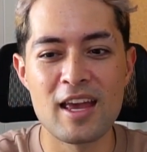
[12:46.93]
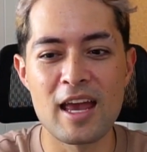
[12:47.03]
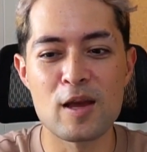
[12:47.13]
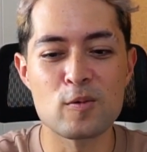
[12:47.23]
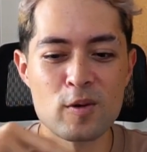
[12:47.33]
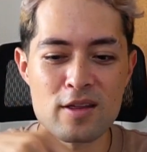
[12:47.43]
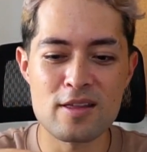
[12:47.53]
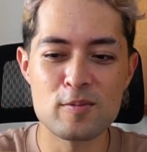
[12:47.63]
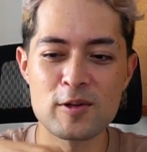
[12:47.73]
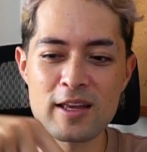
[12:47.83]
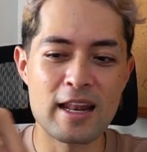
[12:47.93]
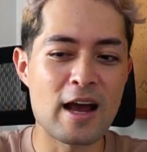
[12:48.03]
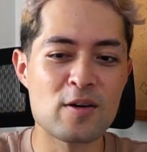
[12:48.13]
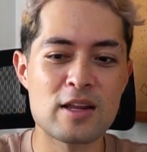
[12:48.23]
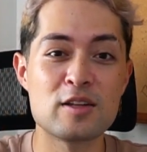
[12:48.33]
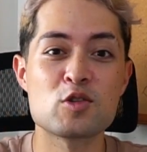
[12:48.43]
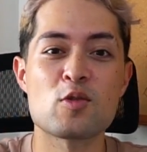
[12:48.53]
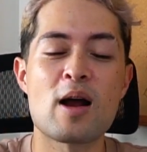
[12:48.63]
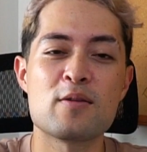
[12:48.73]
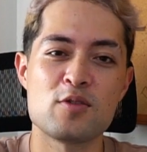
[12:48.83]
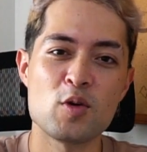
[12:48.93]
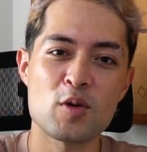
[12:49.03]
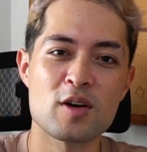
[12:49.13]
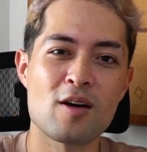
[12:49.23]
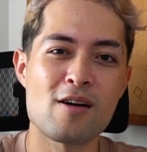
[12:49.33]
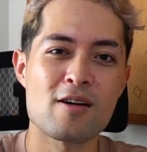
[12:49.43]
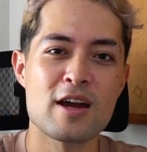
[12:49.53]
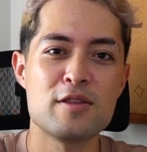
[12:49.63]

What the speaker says: and one of them will get out and drive your car,